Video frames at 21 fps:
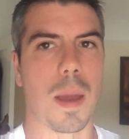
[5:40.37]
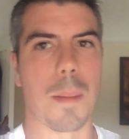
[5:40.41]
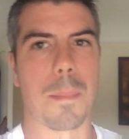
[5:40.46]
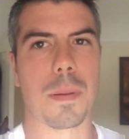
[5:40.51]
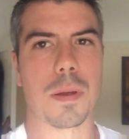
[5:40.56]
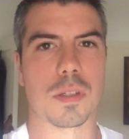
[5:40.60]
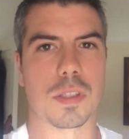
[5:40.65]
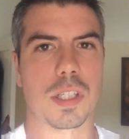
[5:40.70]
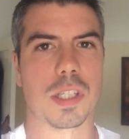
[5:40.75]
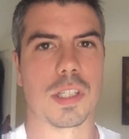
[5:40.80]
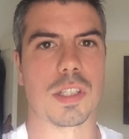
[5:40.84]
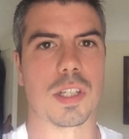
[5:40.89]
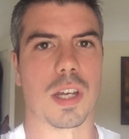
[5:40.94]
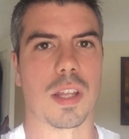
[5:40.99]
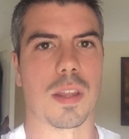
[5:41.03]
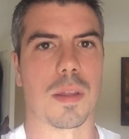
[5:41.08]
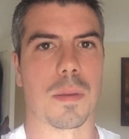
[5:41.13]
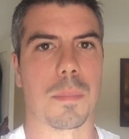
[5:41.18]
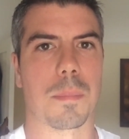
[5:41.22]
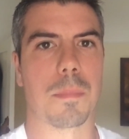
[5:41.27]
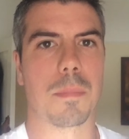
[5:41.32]
push each
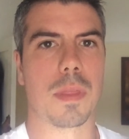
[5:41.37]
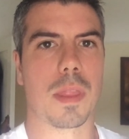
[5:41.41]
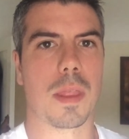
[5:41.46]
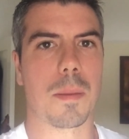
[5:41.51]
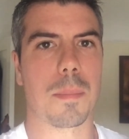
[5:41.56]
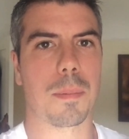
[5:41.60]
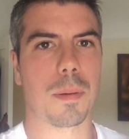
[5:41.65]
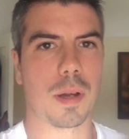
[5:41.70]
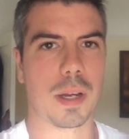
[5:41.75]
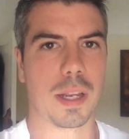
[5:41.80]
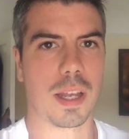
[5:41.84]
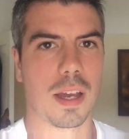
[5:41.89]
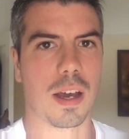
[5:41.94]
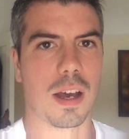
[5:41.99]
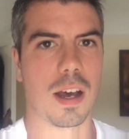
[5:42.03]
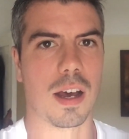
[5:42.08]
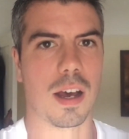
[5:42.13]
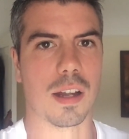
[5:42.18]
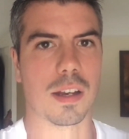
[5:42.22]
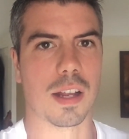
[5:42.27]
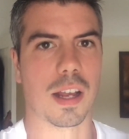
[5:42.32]
other pretty
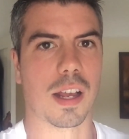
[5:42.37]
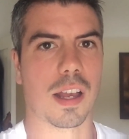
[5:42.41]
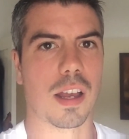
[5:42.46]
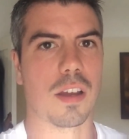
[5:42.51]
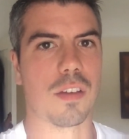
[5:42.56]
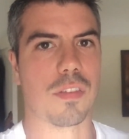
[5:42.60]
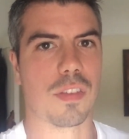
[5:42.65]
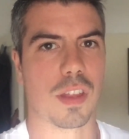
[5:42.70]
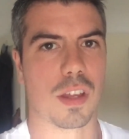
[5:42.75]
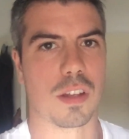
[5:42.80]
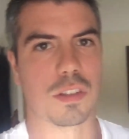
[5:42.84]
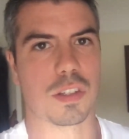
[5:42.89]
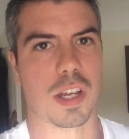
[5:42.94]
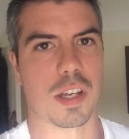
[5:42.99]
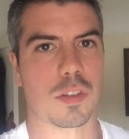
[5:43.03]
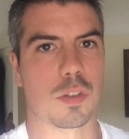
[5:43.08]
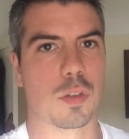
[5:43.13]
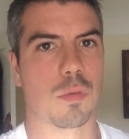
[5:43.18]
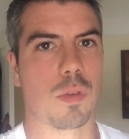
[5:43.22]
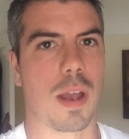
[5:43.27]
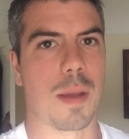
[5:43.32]
hard and go for those
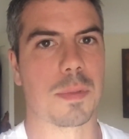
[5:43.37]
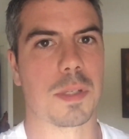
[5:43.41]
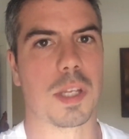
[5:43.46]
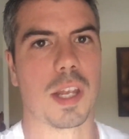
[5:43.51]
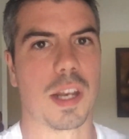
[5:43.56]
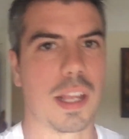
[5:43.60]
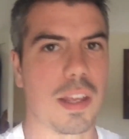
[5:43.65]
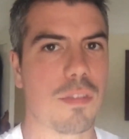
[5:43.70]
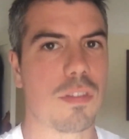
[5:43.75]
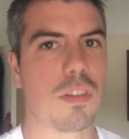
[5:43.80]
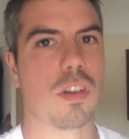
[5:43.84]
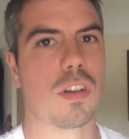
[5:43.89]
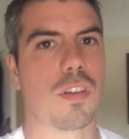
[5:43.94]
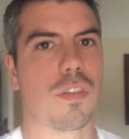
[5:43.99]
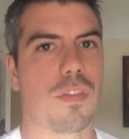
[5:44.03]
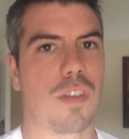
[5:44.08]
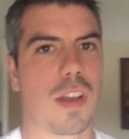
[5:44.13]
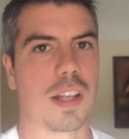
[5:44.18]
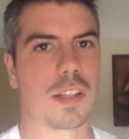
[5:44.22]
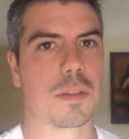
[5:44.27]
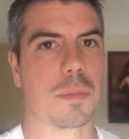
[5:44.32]
extra reps. And even on the
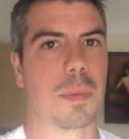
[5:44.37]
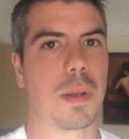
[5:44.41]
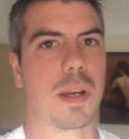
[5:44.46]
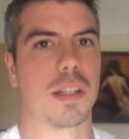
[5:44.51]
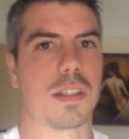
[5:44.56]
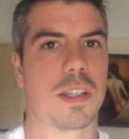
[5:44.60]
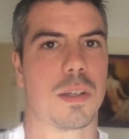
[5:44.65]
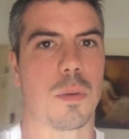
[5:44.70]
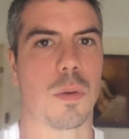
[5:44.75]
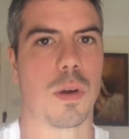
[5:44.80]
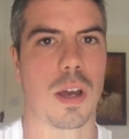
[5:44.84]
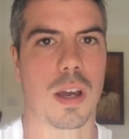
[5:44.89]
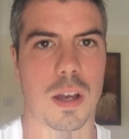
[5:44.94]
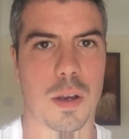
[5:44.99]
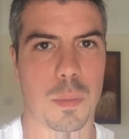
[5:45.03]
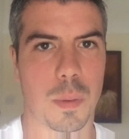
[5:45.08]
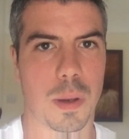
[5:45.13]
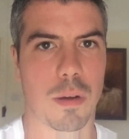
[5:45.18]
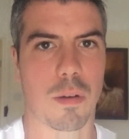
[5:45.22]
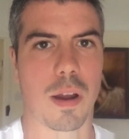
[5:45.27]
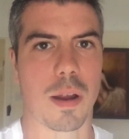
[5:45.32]
flexibility work,
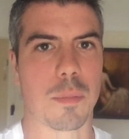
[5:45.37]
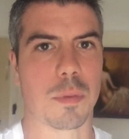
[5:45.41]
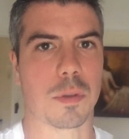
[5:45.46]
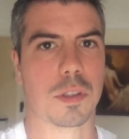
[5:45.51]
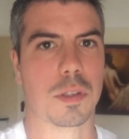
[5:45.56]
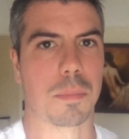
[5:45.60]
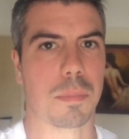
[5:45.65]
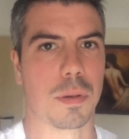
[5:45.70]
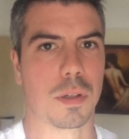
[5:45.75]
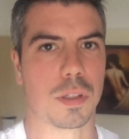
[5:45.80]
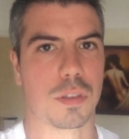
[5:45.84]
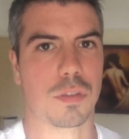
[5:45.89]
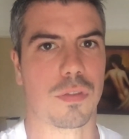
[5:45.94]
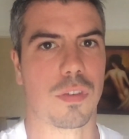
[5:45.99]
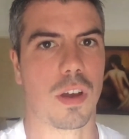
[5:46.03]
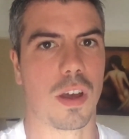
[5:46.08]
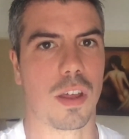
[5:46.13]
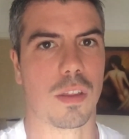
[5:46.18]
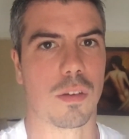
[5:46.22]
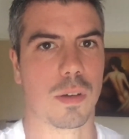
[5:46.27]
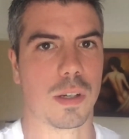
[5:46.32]
we were able to push
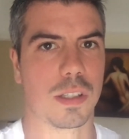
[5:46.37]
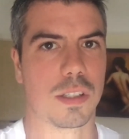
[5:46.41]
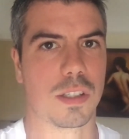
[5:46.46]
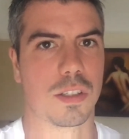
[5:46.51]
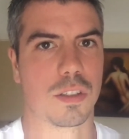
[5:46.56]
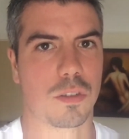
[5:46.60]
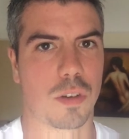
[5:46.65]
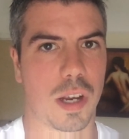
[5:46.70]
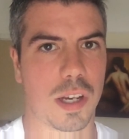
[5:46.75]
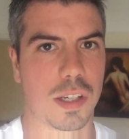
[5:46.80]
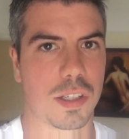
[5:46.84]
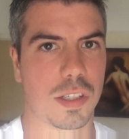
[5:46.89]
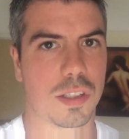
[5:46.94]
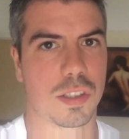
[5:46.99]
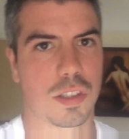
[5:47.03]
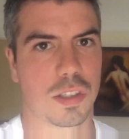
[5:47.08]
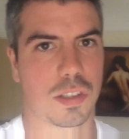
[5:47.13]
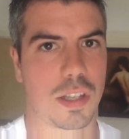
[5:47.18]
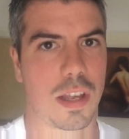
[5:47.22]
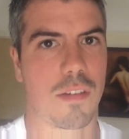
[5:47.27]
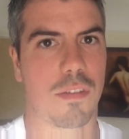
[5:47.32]
further into stretches,
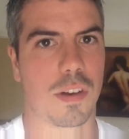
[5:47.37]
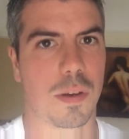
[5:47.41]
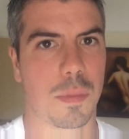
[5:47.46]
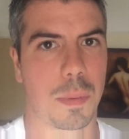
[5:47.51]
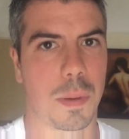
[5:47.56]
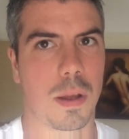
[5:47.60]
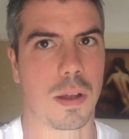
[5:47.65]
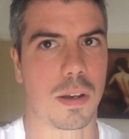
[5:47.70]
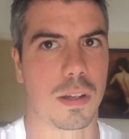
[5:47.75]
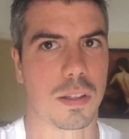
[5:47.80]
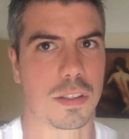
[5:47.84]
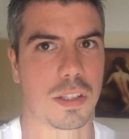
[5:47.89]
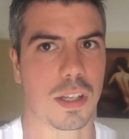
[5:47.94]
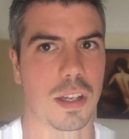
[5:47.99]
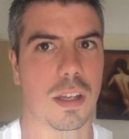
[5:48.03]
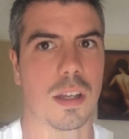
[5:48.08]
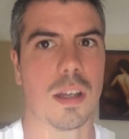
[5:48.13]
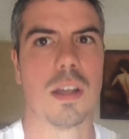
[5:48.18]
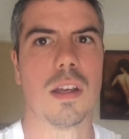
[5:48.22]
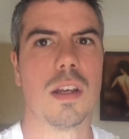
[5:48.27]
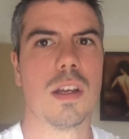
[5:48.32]
just having a partner
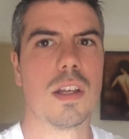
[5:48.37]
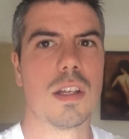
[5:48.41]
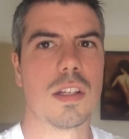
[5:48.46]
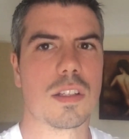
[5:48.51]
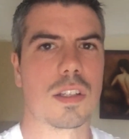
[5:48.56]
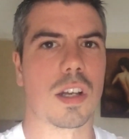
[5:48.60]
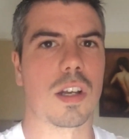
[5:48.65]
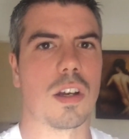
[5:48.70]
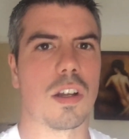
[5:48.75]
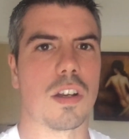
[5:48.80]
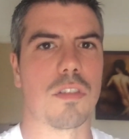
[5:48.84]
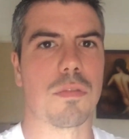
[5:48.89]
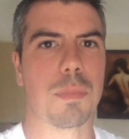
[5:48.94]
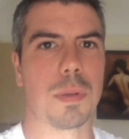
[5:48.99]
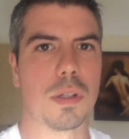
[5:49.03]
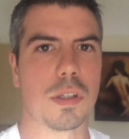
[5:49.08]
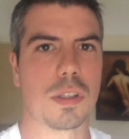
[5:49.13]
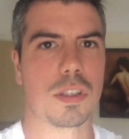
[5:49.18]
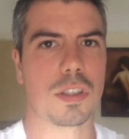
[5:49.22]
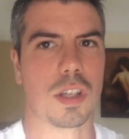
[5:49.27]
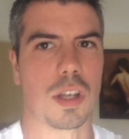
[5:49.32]
to kind of
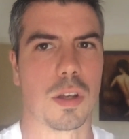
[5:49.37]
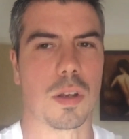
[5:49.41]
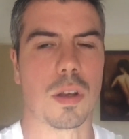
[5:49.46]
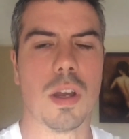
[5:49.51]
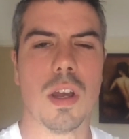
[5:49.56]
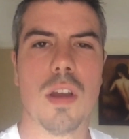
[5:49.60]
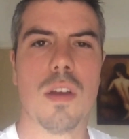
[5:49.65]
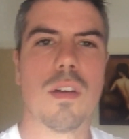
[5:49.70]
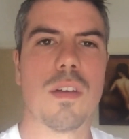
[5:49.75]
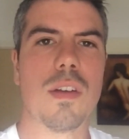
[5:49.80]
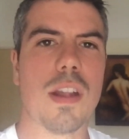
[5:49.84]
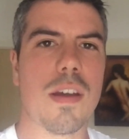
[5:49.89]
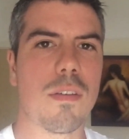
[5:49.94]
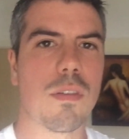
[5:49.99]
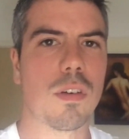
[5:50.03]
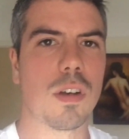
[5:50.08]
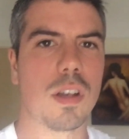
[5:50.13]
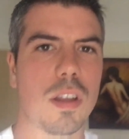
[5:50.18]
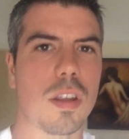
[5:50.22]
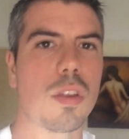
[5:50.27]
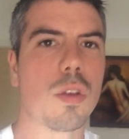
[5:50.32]
push. So never
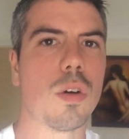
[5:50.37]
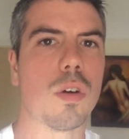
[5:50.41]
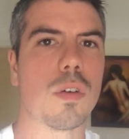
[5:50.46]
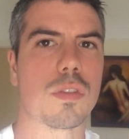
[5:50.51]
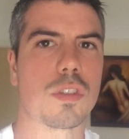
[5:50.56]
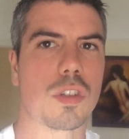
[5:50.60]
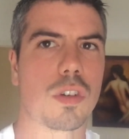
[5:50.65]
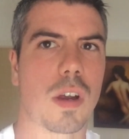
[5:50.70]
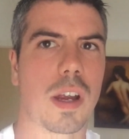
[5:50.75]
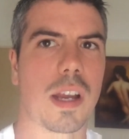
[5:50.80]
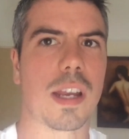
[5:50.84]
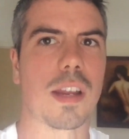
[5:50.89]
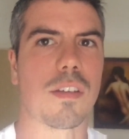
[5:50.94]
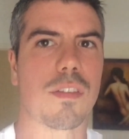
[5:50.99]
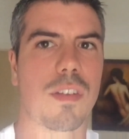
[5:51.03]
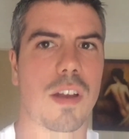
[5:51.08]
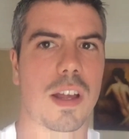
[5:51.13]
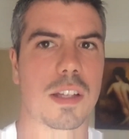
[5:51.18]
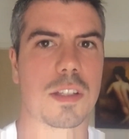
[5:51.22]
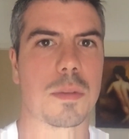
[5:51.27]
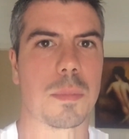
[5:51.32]
really thought of training
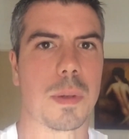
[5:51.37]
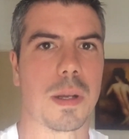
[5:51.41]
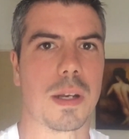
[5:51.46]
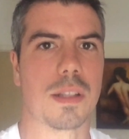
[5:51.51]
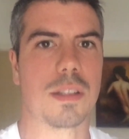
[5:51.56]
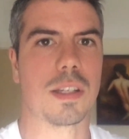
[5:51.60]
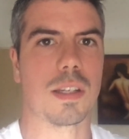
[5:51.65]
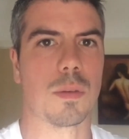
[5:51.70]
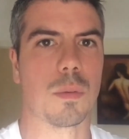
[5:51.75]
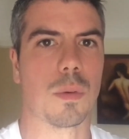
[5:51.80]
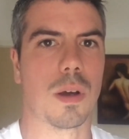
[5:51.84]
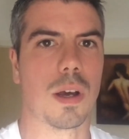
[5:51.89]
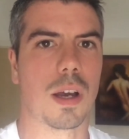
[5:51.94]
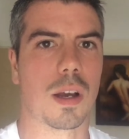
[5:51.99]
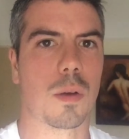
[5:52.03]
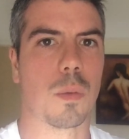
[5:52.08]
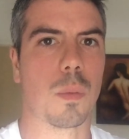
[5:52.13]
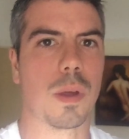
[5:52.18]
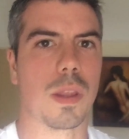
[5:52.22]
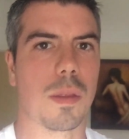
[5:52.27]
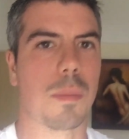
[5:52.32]
flexibility
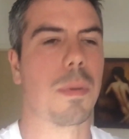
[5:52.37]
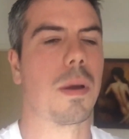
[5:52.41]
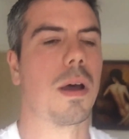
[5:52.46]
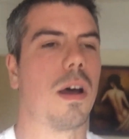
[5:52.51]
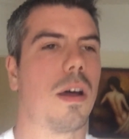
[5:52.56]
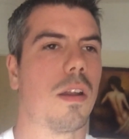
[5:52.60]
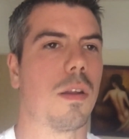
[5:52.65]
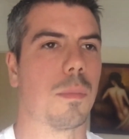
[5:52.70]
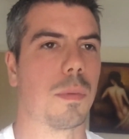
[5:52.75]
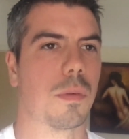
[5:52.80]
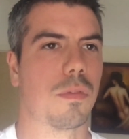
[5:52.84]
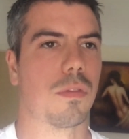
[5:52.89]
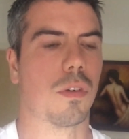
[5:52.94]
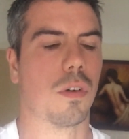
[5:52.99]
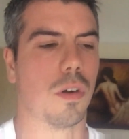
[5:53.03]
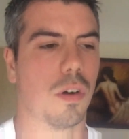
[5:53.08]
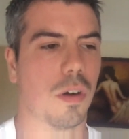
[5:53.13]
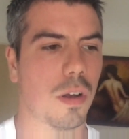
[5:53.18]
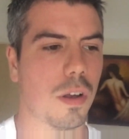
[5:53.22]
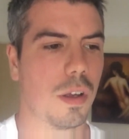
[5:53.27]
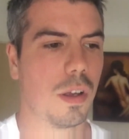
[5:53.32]
work with a partner
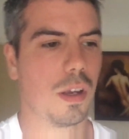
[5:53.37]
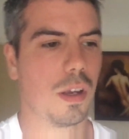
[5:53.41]
before.